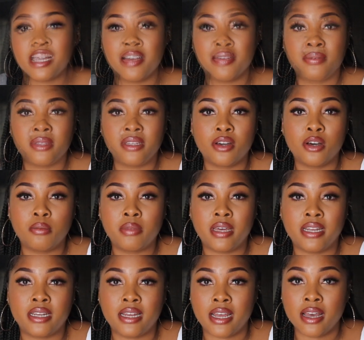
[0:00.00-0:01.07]
I really hope
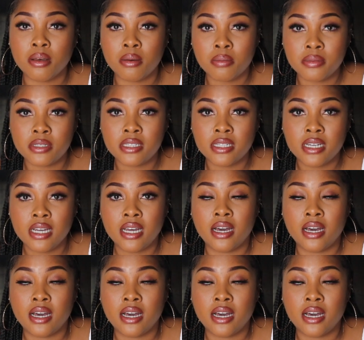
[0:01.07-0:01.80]
that it helped.